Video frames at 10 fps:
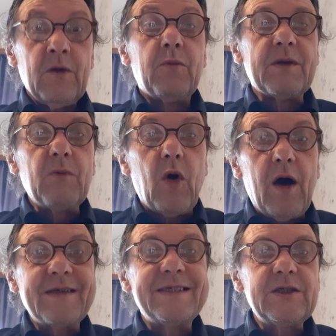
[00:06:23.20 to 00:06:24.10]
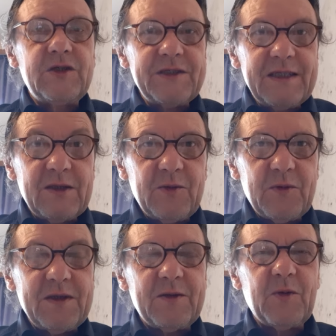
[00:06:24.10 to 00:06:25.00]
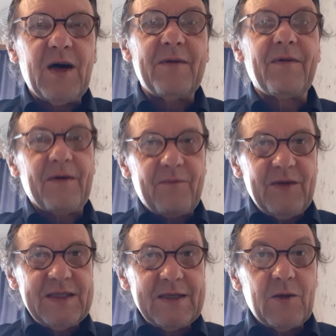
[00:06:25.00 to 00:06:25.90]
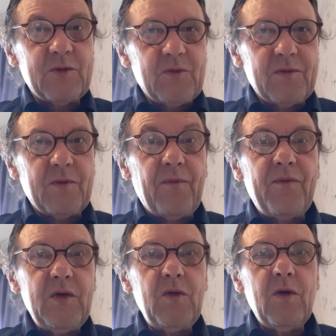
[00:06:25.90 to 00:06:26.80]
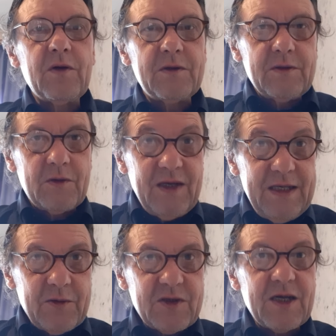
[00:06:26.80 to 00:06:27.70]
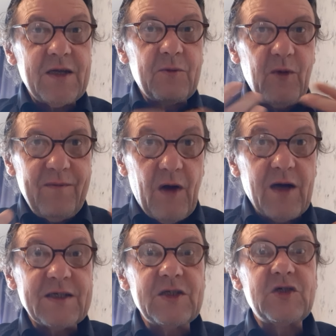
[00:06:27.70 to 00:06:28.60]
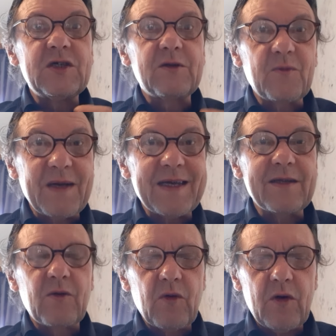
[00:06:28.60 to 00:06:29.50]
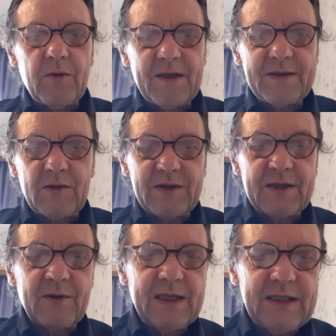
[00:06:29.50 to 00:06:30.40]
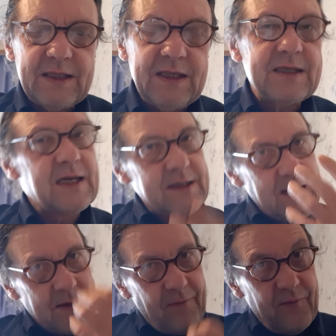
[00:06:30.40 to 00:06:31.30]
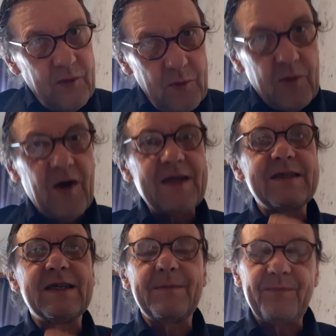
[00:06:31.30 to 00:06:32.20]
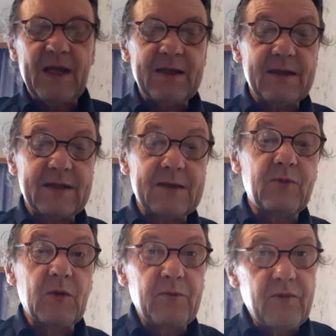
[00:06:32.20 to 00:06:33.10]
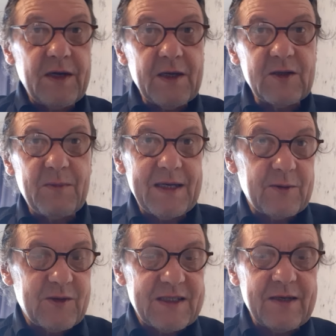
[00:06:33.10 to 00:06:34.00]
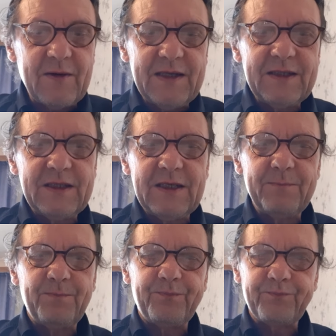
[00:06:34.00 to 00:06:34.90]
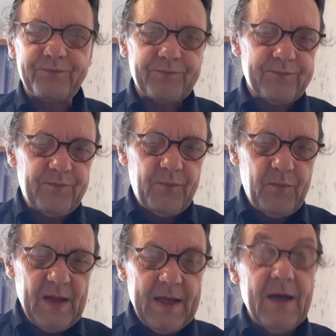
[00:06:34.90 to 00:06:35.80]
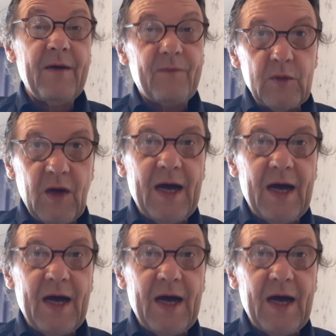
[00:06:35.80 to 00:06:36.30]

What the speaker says: bring more oxygen into our physical, to fuel the inner sun with oxygen to make it grow. And so serenity is like take a few breaths and that will bring us back to serenity. For the